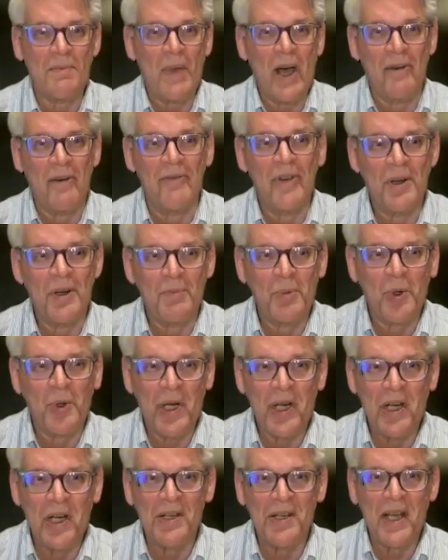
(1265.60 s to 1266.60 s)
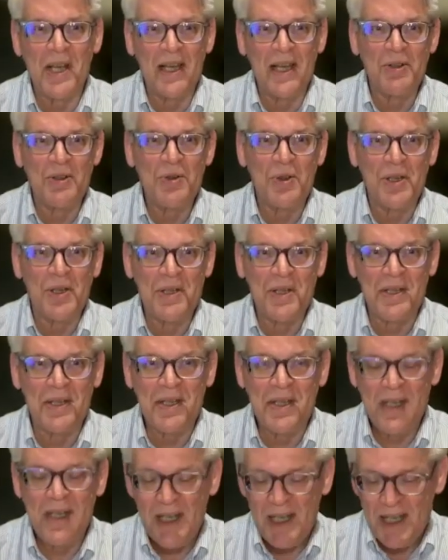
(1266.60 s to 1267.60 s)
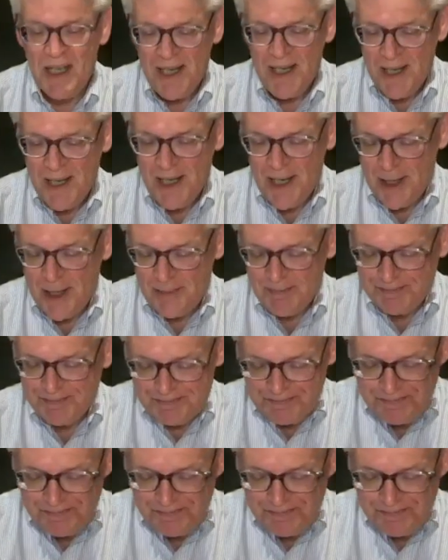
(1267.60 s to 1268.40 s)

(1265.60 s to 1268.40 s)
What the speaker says: very important design choices. I